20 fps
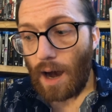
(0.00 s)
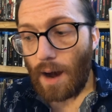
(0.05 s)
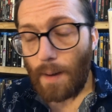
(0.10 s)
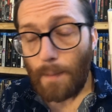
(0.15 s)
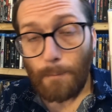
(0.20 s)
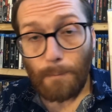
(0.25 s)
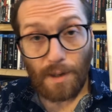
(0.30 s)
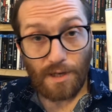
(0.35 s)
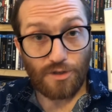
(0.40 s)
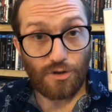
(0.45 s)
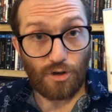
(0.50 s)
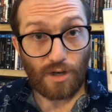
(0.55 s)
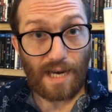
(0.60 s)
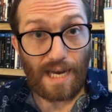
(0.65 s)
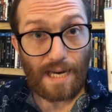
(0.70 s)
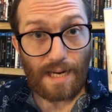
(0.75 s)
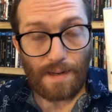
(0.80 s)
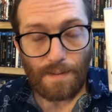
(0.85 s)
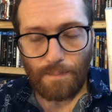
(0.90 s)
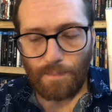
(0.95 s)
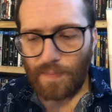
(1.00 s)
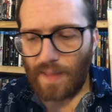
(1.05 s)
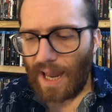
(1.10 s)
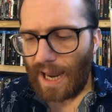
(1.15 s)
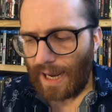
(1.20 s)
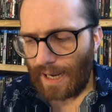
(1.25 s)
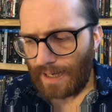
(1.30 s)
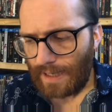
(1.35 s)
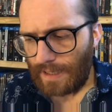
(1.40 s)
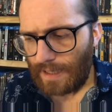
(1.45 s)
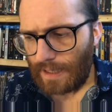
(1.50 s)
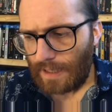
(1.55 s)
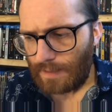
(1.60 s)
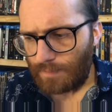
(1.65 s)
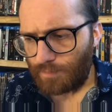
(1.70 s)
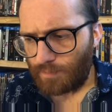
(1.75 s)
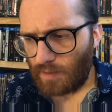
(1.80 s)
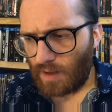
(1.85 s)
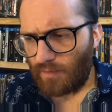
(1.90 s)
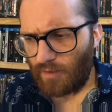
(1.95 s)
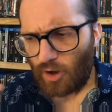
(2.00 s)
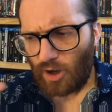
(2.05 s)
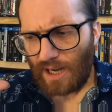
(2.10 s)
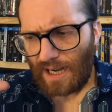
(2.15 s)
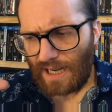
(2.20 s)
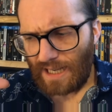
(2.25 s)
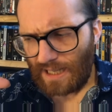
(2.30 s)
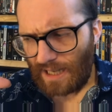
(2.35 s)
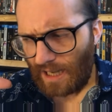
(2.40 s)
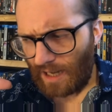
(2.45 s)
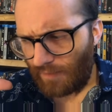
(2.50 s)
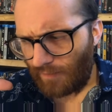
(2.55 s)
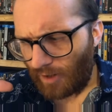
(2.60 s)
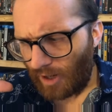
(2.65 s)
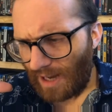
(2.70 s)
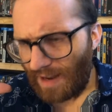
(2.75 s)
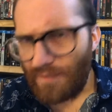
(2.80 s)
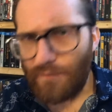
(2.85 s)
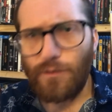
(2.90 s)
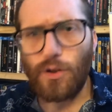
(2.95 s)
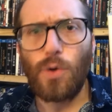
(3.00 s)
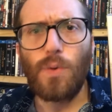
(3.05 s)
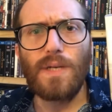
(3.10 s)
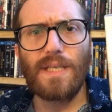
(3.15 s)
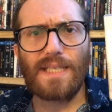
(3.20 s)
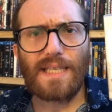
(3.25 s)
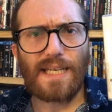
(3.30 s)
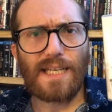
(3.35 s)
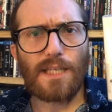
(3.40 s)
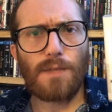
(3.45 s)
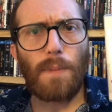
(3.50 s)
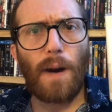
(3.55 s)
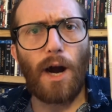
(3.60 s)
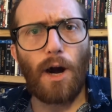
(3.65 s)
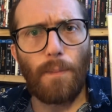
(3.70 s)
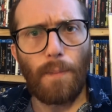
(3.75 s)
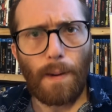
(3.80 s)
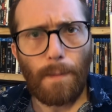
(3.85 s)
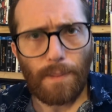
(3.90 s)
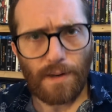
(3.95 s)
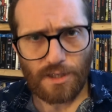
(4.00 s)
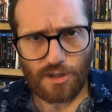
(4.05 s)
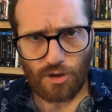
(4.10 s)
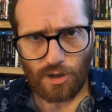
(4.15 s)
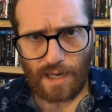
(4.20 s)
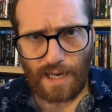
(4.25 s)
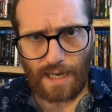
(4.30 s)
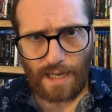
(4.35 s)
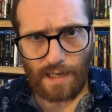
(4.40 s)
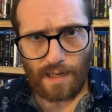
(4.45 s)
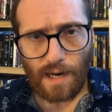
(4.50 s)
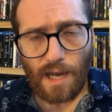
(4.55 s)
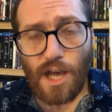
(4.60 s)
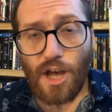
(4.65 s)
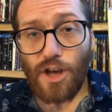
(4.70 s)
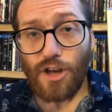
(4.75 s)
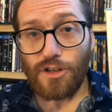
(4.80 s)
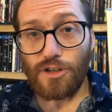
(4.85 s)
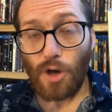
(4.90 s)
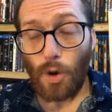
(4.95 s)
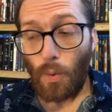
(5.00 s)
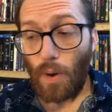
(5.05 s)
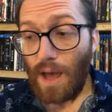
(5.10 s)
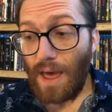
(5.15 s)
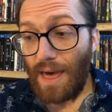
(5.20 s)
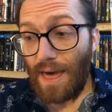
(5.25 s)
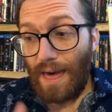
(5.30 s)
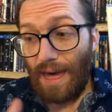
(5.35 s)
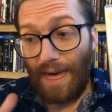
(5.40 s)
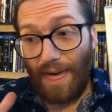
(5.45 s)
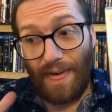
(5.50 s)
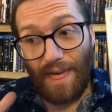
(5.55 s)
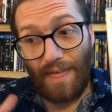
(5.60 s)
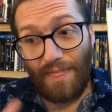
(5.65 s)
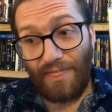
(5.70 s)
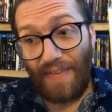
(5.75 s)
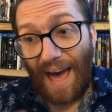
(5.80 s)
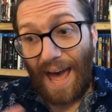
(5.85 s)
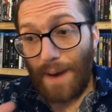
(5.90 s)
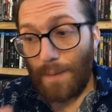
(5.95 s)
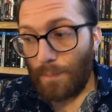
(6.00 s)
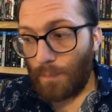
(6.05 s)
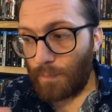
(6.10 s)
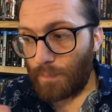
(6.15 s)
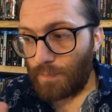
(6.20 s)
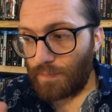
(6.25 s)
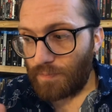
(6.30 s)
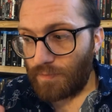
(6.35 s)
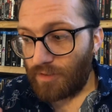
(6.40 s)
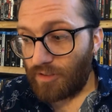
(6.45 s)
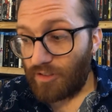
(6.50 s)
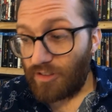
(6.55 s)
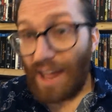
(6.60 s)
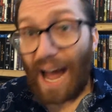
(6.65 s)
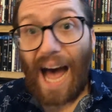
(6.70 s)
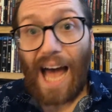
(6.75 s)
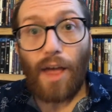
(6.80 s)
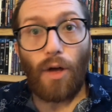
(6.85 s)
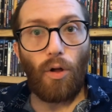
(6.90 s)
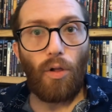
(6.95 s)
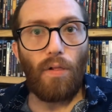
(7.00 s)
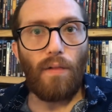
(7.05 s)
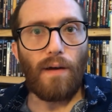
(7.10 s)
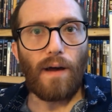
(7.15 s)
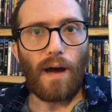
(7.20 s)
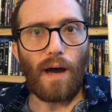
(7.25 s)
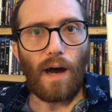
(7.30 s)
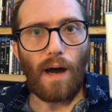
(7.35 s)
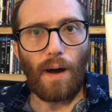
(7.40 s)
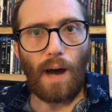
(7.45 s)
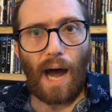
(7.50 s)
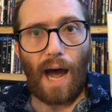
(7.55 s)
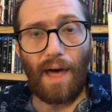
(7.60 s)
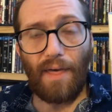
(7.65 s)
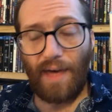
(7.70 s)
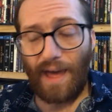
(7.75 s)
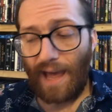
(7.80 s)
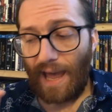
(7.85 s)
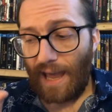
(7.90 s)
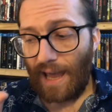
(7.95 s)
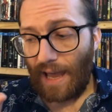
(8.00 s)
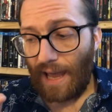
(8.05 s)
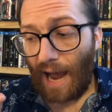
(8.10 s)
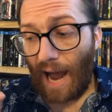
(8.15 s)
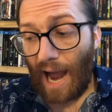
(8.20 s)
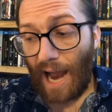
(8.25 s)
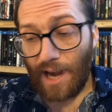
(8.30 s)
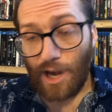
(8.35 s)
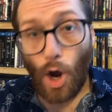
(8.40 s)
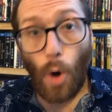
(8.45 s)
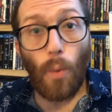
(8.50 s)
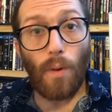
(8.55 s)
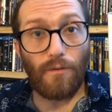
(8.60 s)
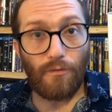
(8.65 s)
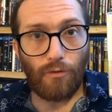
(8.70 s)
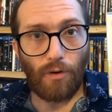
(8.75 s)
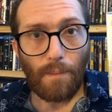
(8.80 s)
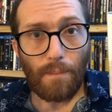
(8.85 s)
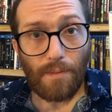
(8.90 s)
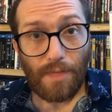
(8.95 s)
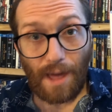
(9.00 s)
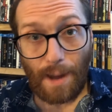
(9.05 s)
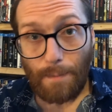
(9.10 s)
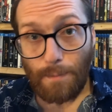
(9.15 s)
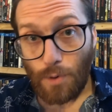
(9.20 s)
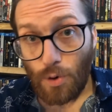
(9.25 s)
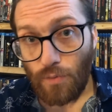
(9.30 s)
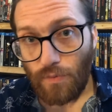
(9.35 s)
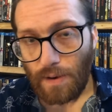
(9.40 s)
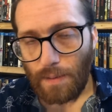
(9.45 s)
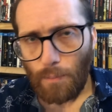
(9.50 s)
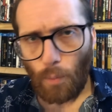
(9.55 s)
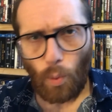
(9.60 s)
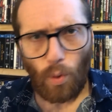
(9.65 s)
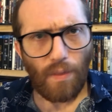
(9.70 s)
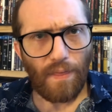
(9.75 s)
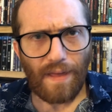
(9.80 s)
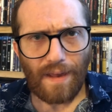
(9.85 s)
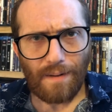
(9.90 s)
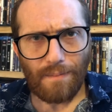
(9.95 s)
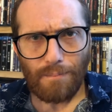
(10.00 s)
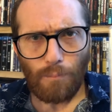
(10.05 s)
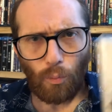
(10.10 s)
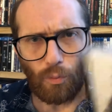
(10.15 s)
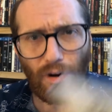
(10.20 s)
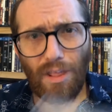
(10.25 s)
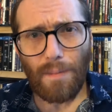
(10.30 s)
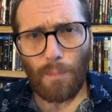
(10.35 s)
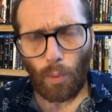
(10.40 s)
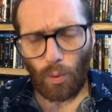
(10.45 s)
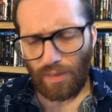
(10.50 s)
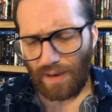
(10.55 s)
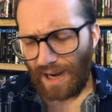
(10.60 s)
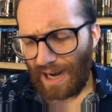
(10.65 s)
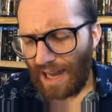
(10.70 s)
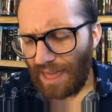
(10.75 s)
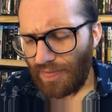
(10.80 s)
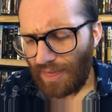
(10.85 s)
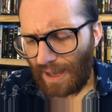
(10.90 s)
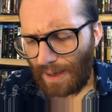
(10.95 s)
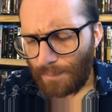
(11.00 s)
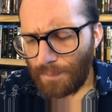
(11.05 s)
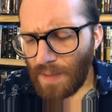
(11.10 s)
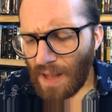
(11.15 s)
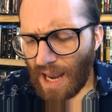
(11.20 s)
Buster Keaton, and very influenced and inspired by Buster Keaton. So that style, I know it from that movie more than anything.